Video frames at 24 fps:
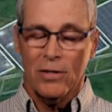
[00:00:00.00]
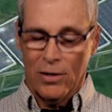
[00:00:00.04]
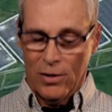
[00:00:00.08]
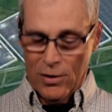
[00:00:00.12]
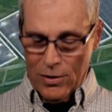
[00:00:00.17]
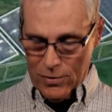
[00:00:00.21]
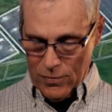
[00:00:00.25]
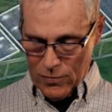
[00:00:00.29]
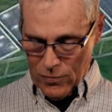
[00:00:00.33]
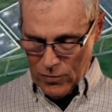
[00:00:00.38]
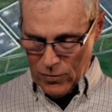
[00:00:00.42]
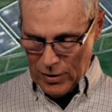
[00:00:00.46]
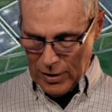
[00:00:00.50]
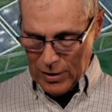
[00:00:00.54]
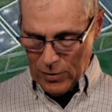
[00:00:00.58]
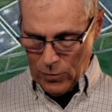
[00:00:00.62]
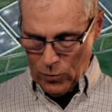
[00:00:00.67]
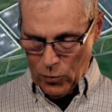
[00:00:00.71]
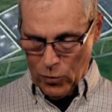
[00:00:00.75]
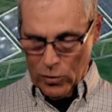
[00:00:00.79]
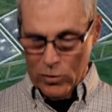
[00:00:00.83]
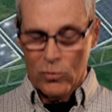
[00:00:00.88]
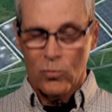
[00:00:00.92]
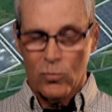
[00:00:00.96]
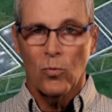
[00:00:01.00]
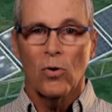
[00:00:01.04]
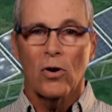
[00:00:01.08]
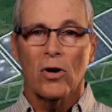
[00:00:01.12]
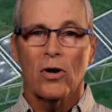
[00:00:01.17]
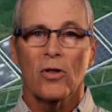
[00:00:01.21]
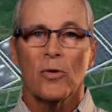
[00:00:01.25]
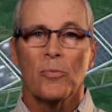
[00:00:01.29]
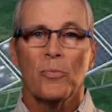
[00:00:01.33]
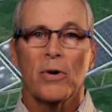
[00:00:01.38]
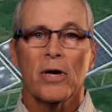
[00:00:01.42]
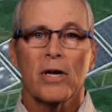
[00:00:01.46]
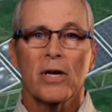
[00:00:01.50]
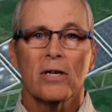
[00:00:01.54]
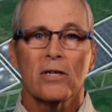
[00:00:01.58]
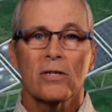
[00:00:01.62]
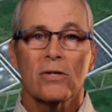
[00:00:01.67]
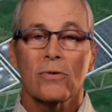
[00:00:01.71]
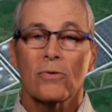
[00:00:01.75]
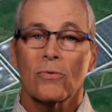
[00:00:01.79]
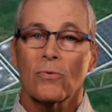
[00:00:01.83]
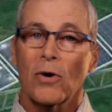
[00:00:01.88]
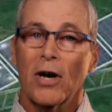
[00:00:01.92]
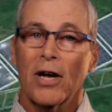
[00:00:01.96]
That was one of the
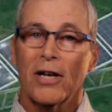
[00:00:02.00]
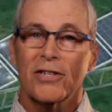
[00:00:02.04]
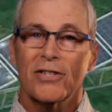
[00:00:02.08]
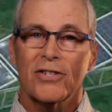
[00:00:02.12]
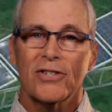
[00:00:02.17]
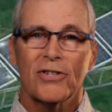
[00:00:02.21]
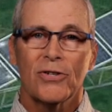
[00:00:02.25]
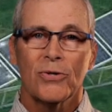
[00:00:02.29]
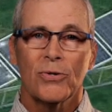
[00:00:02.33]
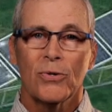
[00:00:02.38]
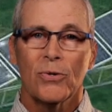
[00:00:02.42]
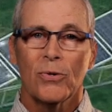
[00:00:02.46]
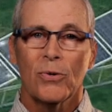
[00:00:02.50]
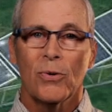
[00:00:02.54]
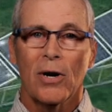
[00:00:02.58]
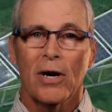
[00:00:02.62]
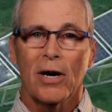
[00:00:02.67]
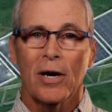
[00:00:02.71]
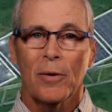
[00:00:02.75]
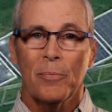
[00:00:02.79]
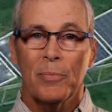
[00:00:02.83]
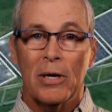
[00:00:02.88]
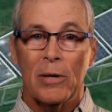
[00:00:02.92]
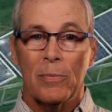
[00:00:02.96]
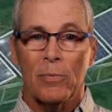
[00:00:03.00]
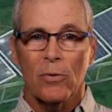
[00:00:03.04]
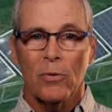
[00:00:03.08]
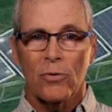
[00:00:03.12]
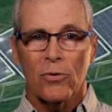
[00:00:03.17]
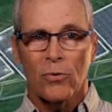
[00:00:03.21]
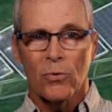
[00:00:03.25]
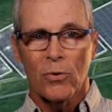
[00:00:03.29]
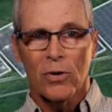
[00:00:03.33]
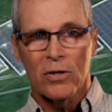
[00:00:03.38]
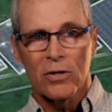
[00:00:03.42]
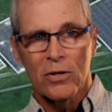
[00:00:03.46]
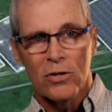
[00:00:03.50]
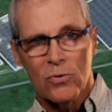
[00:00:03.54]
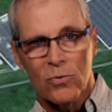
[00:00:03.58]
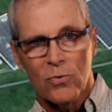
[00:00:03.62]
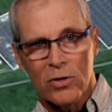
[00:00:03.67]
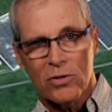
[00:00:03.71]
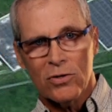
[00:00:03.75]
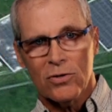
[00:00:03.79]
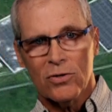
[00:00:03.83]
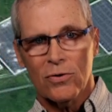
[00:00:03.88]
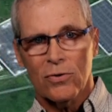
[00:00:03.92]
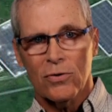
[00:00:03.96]
biggest threats to people doing these
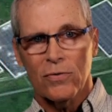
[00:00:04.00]
risk